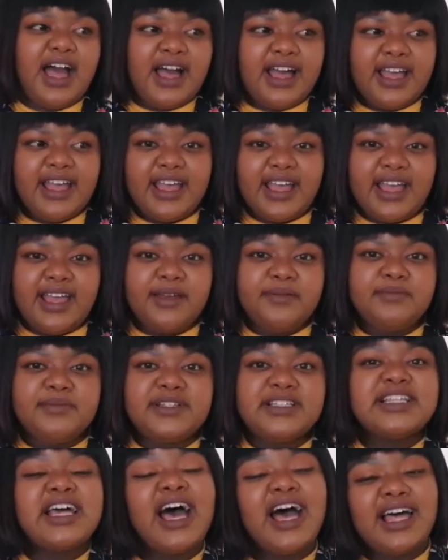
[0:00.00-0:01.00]
I am
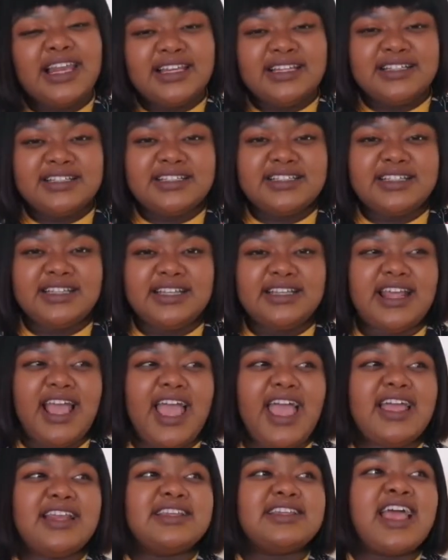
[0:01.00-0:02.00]
talented.
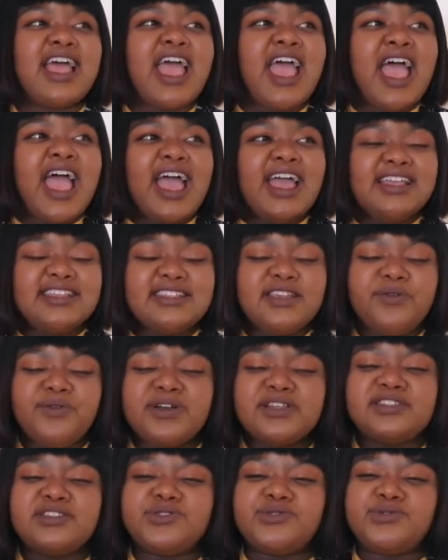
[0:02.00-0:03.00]
And as
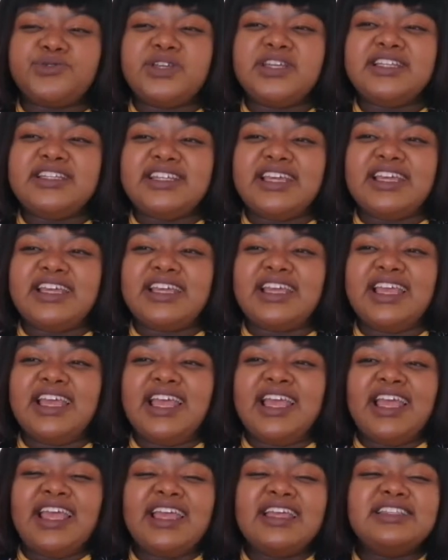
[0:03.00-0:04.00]
I was reading,
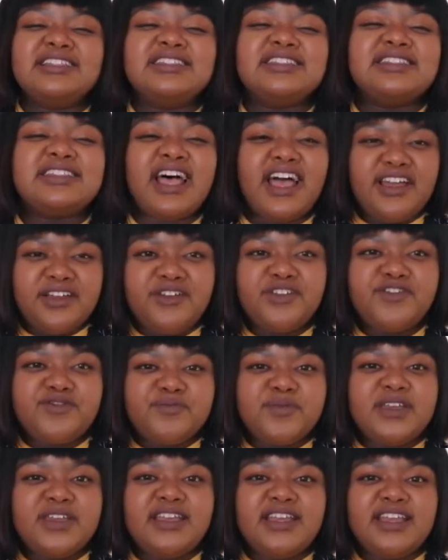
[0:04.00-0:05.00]
inside of
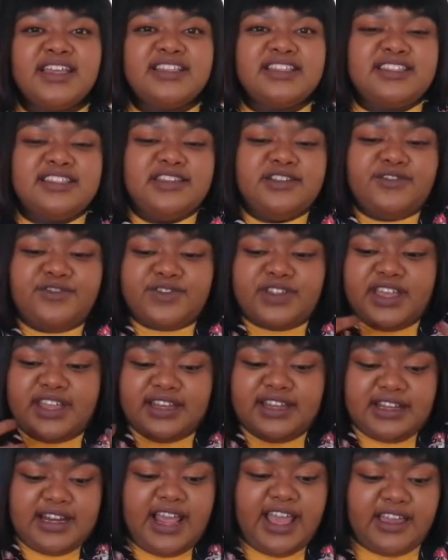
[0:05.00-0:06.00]
me, instead of
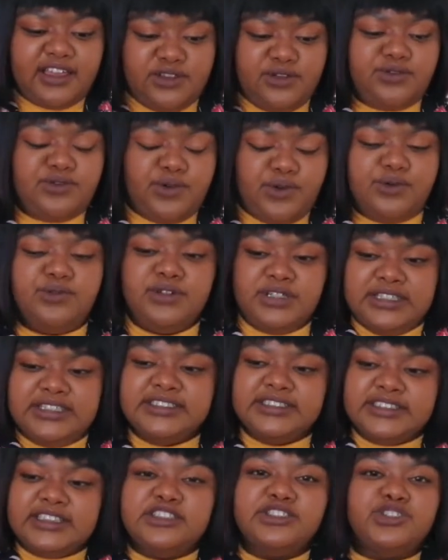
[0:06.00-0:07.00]
getting like, you know,
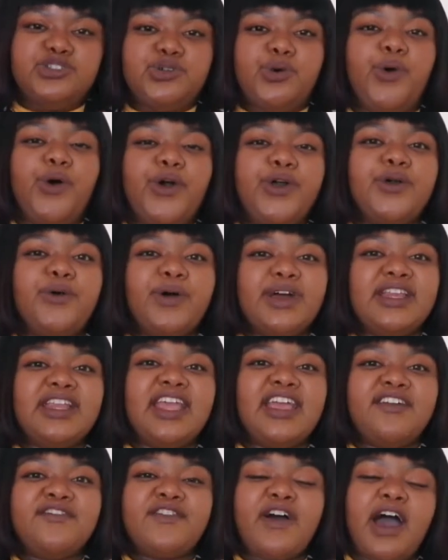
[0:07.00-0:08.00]
joy or
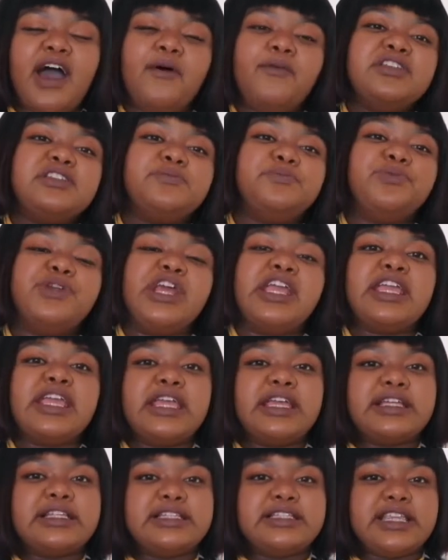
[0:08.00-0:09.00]
whatever, I was
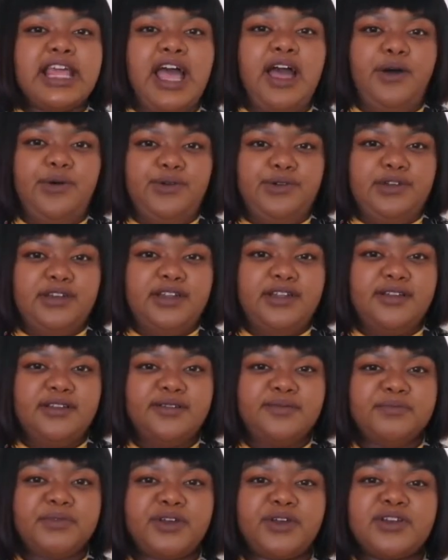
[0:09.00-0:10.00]
breaking down,
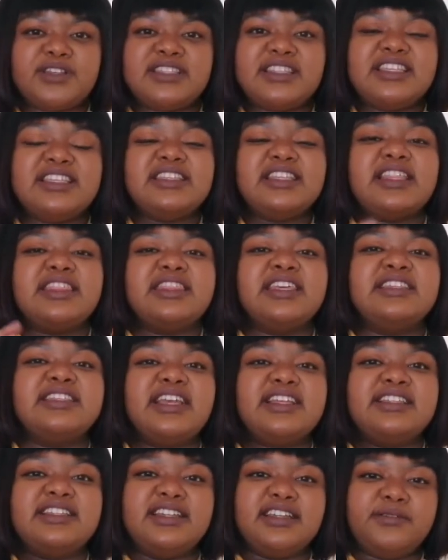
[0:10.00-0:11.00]
because these are things
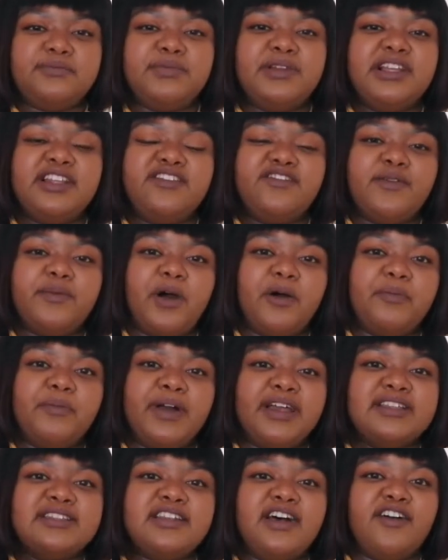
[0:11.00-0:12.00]
I didn't believe
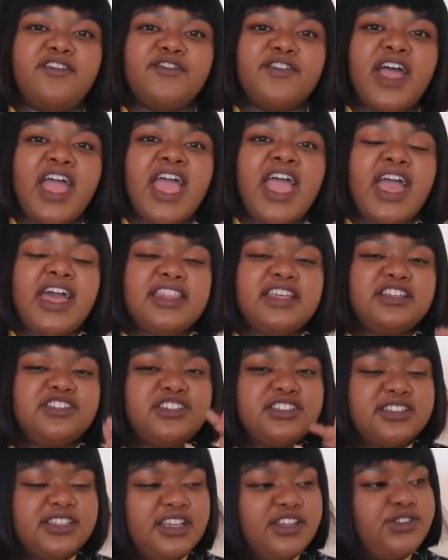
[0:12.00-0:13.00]
about myself. And then
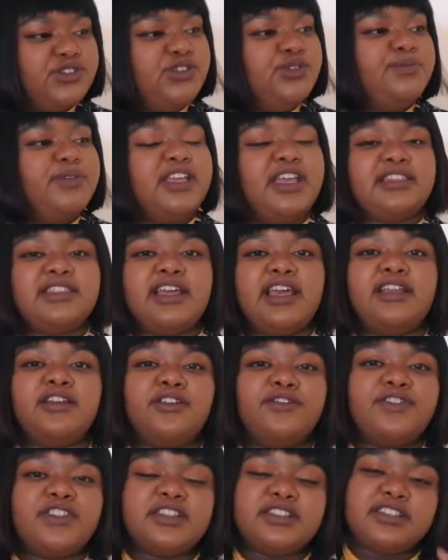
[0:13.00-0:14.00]
she said to me at the
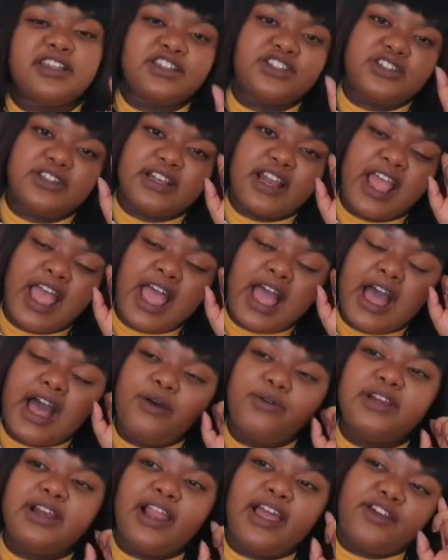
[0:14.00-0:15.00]
end of the session,
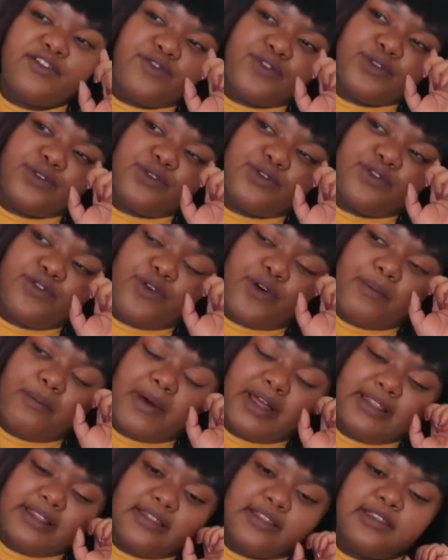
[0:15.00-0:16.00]
I would like for you for a
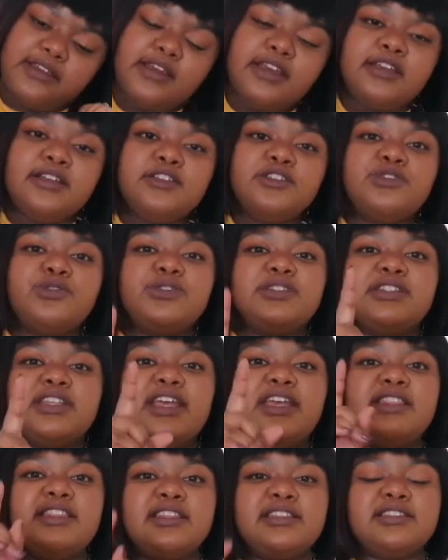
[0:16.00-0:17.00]
month to
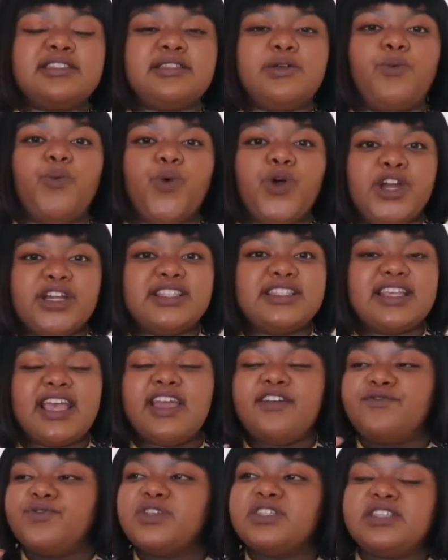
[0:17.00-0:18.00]
say these words
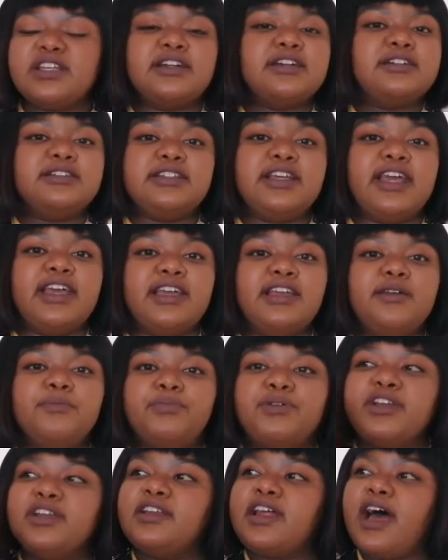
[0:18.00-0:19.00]
every single day.
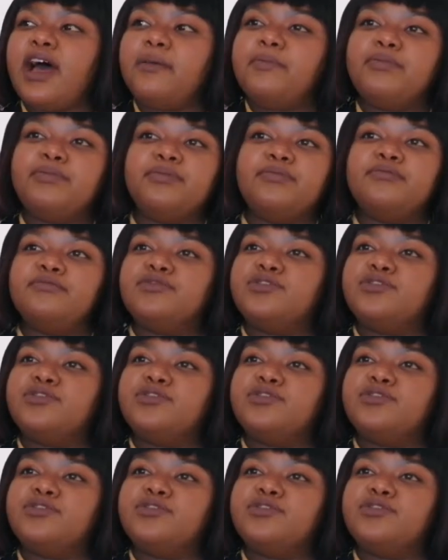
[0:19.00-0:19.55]
Put it up